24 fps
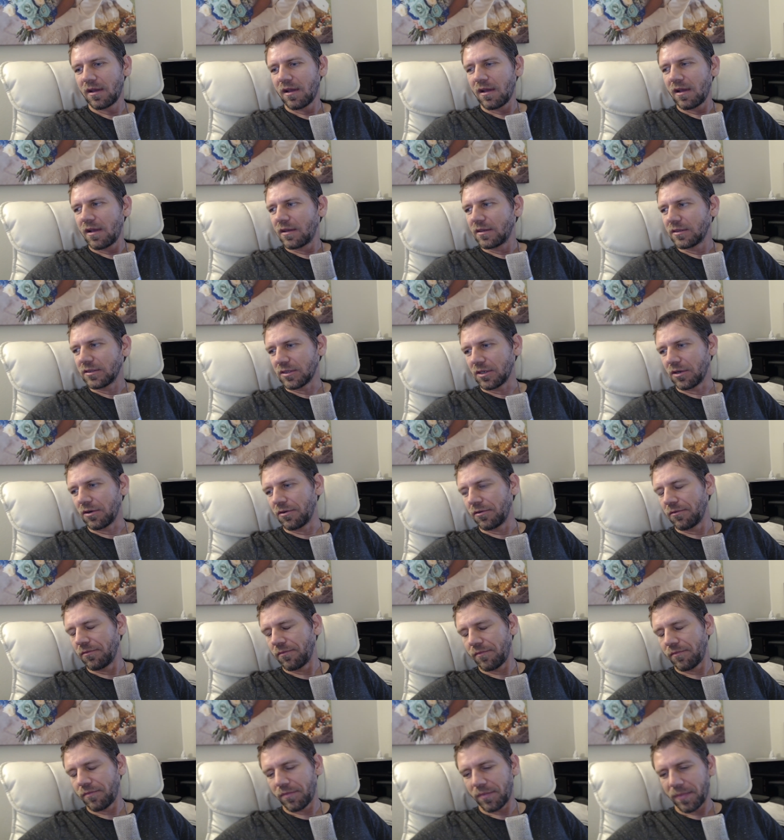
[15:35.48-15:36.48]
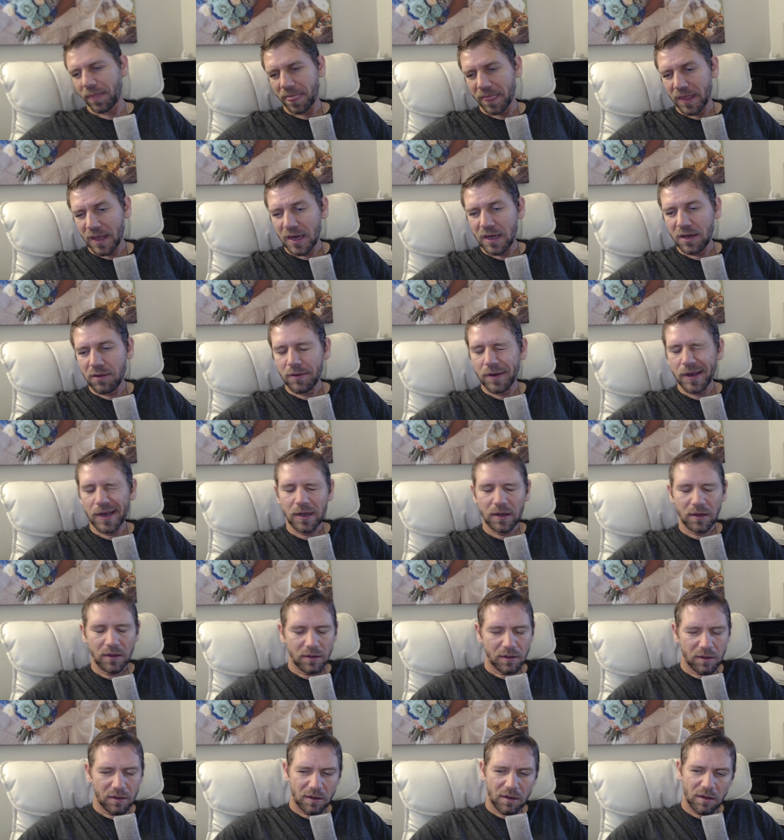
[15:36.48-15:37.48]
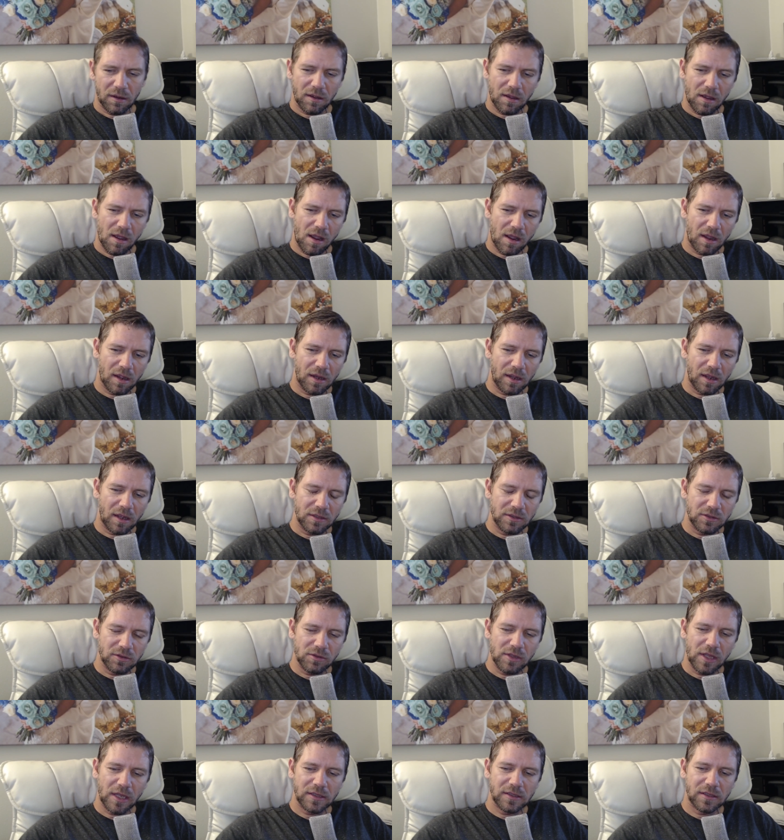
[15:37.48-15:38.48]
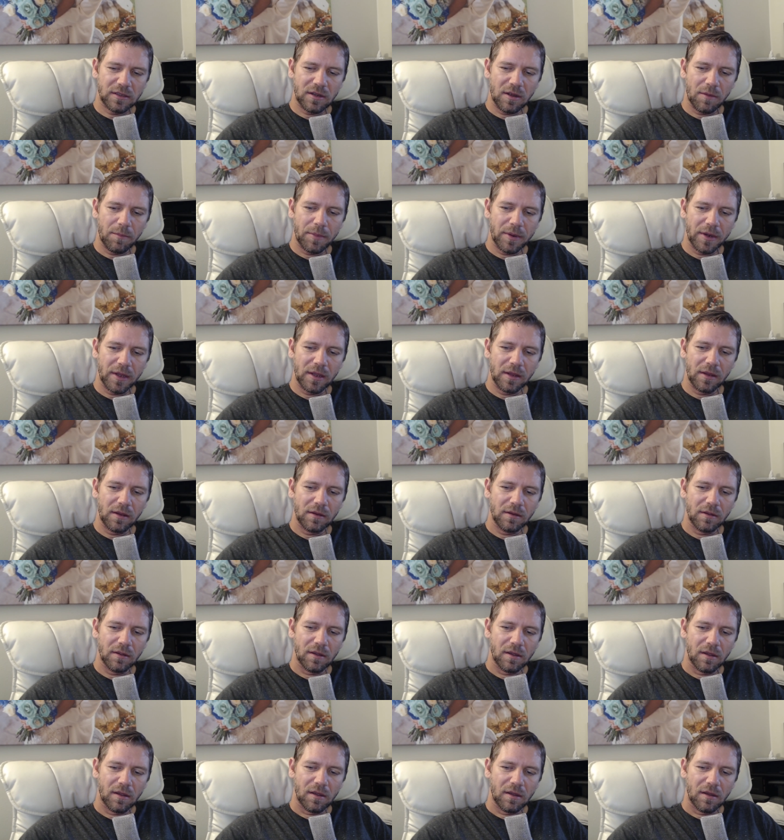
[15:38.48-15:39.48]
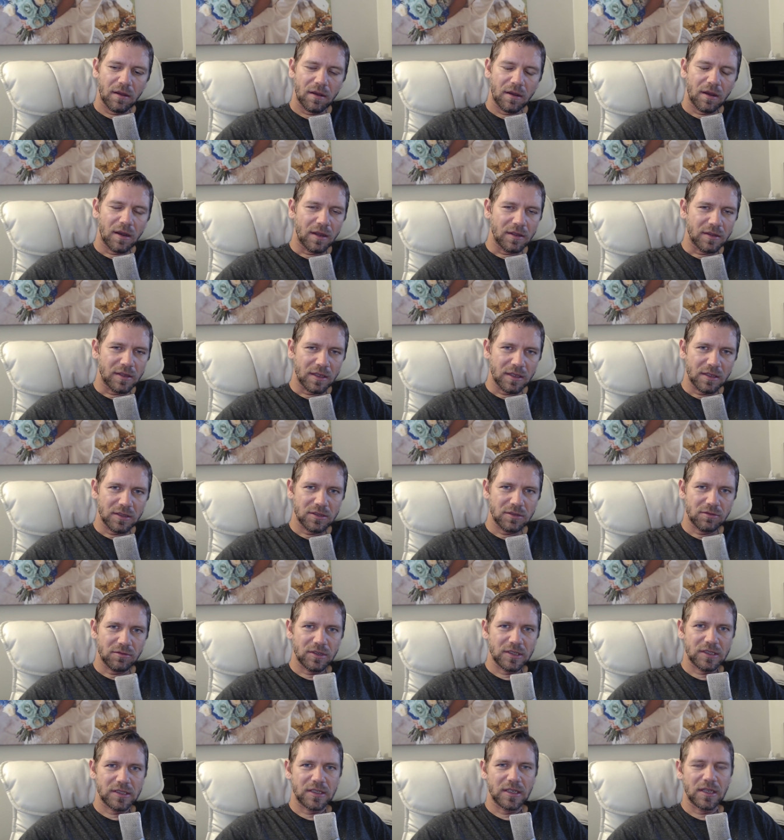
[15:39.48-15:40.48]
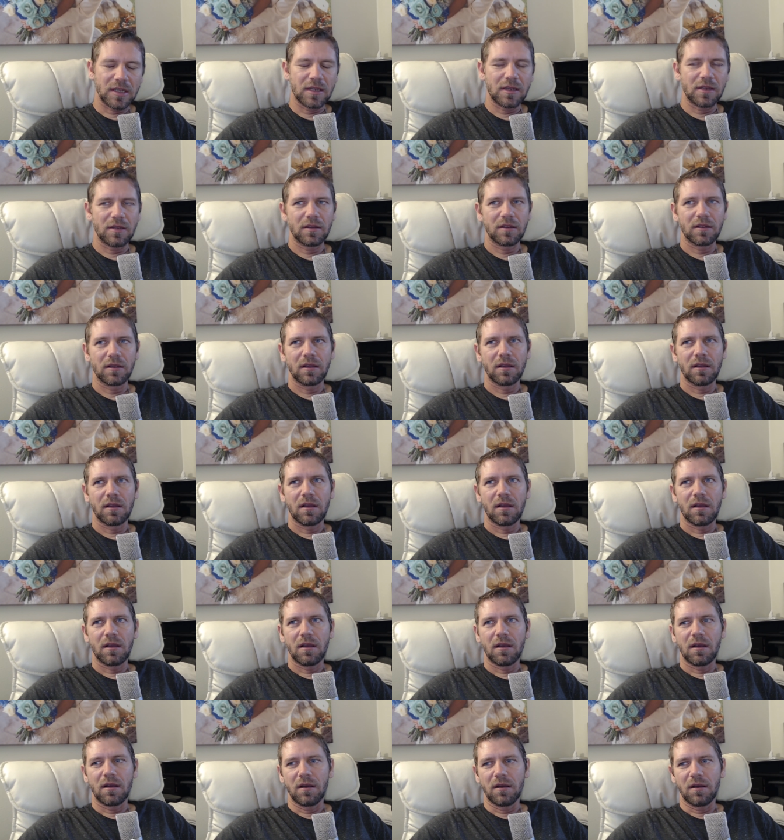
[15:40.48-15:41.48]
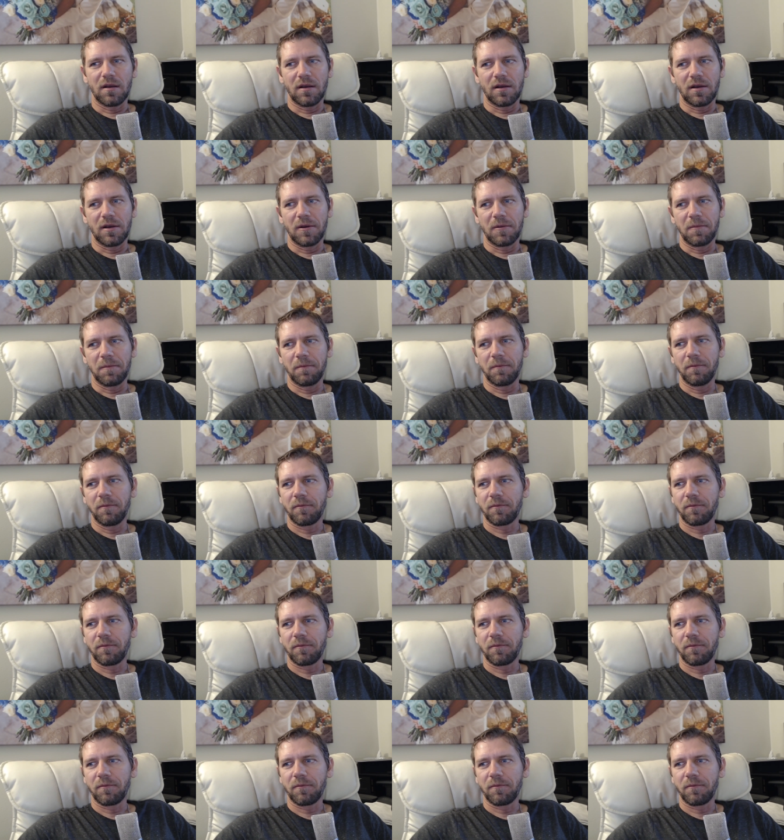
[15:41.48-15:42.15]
So, anyway, I, I do like the company. I think it's risky. Um,